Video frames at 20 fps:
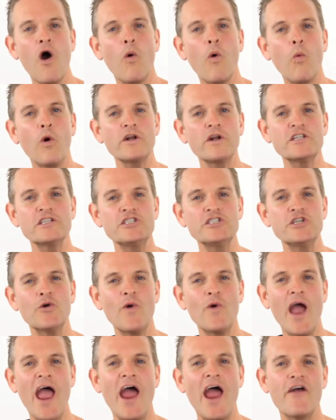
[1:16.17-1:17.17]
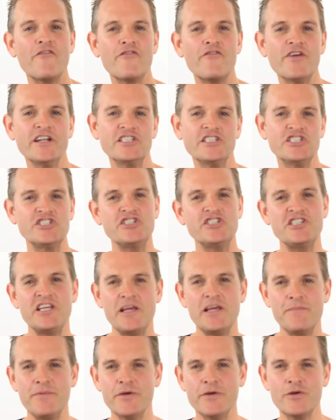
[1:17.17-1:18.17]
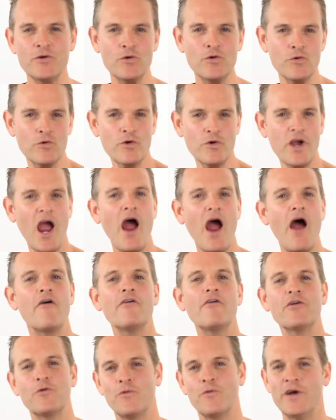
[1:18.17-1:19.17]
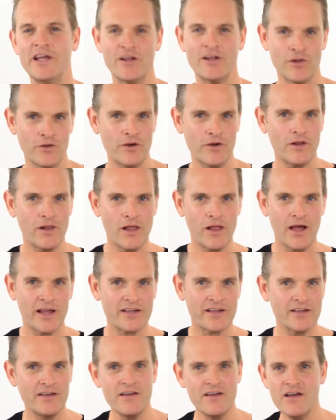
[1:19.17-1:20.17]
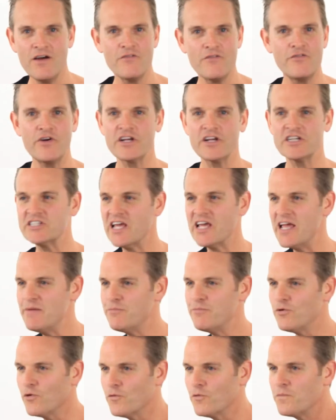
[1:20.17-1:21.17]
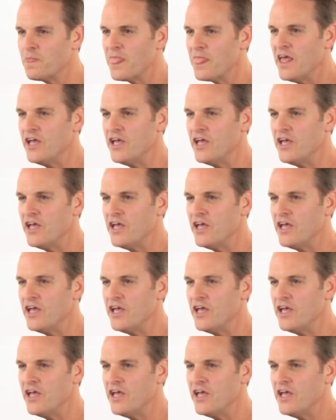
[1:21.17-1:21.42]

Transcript: what does your average typical current week look like? For example,